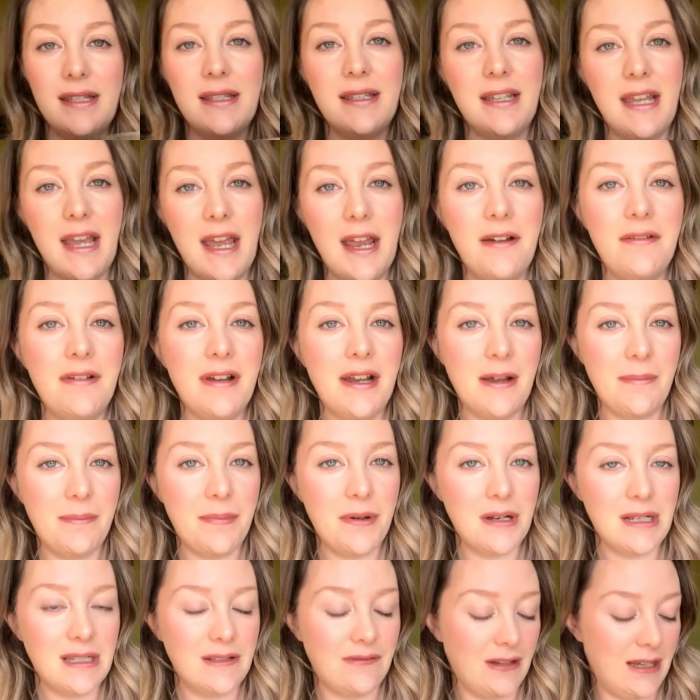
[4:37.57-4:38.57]
scarier
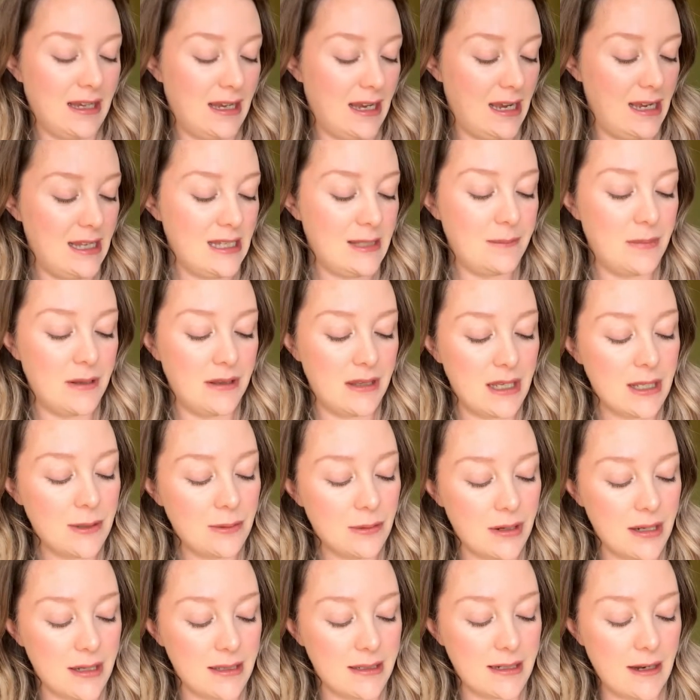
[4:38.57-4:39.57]
books for kids, but this
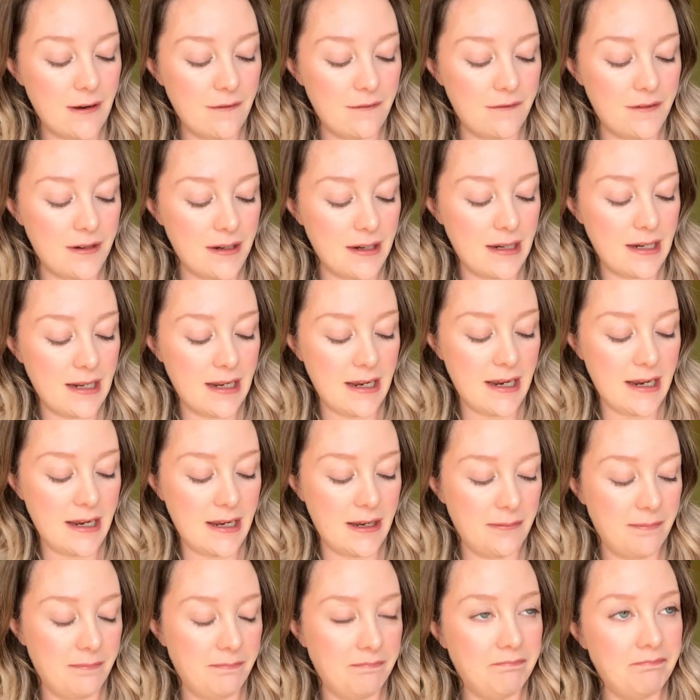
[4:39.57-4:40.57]
one is
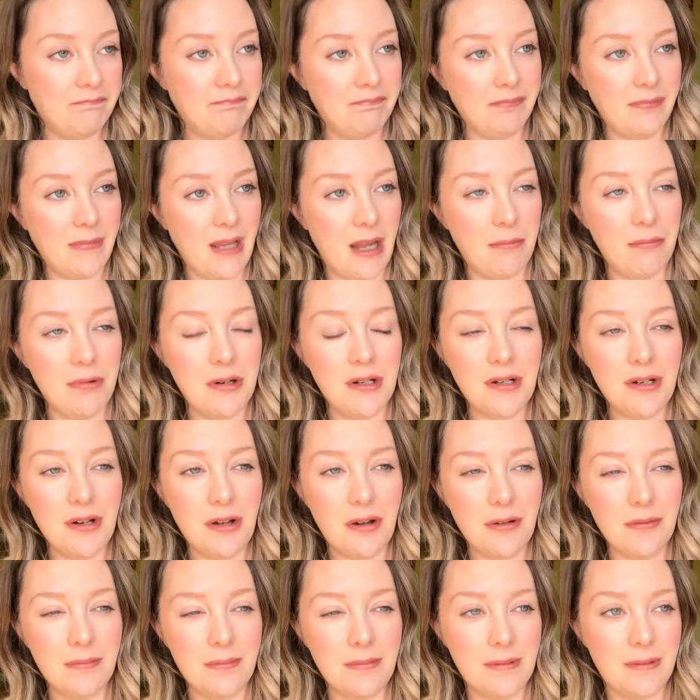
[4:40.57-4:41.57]
definitely, I would
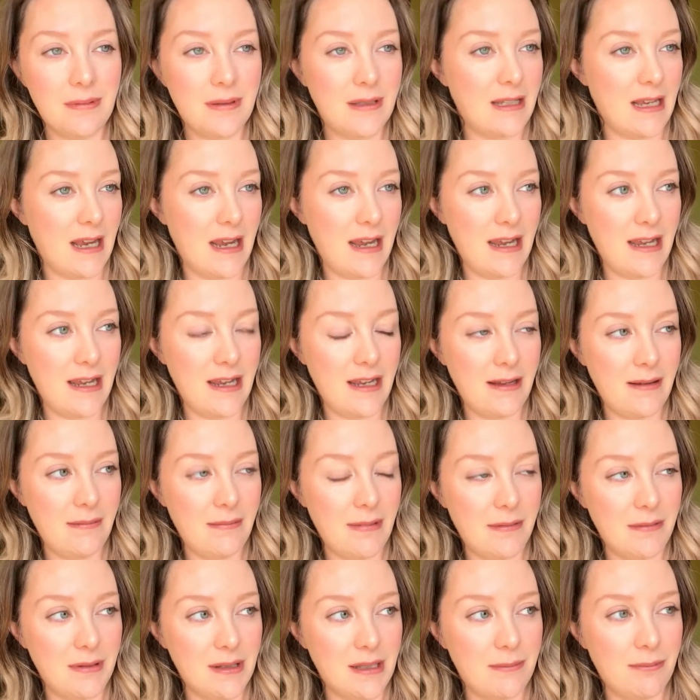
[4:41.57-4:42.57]
not say
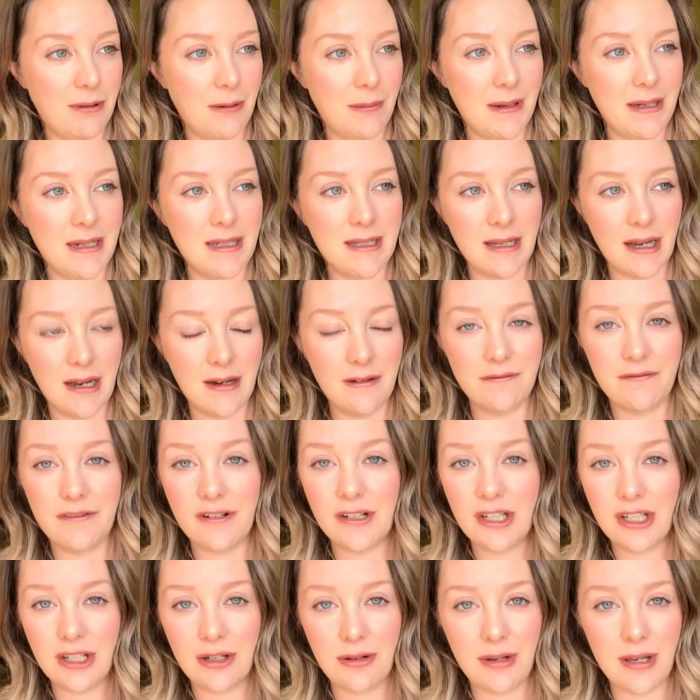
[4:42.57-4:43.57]
it was probably designed for a
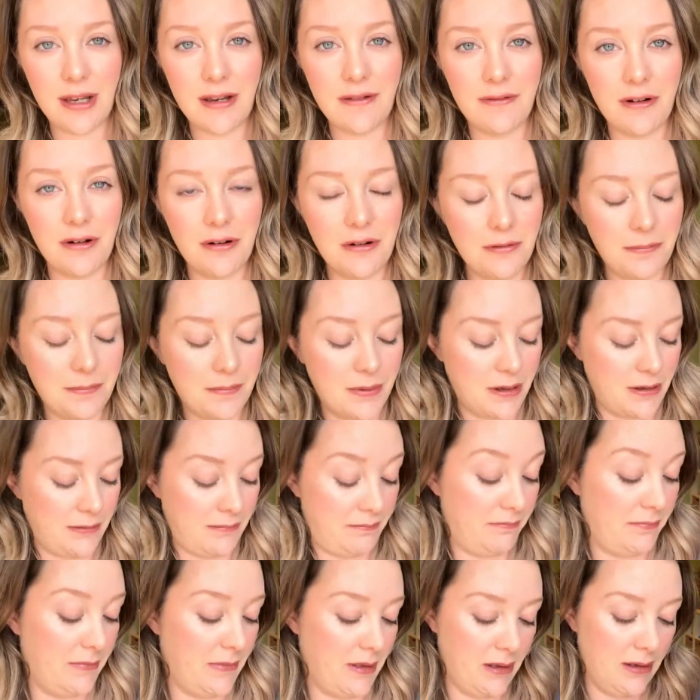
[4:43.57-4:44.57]
2-year-old,
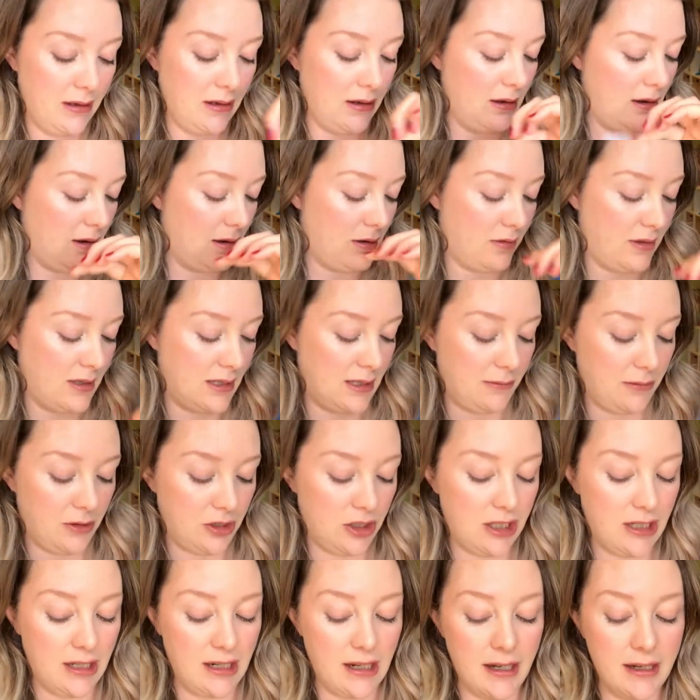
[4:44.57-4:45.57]
but this is what
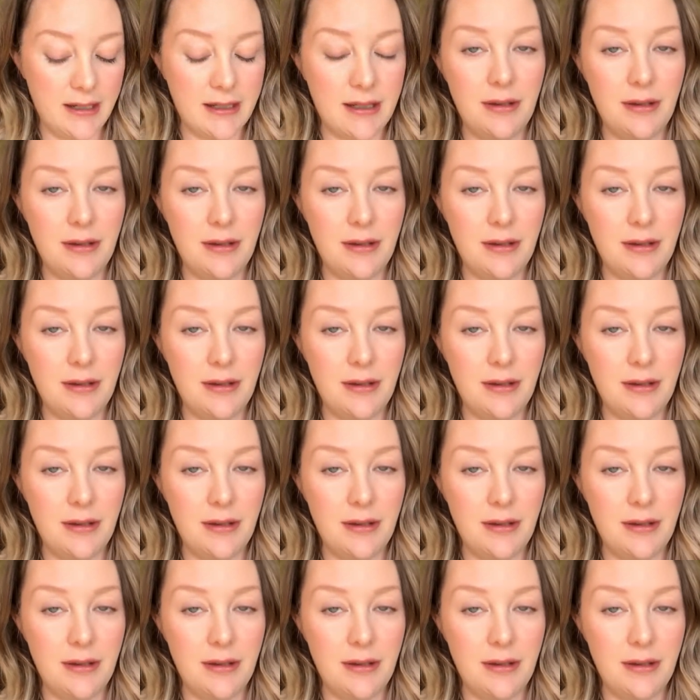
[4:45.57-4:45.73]
she likes.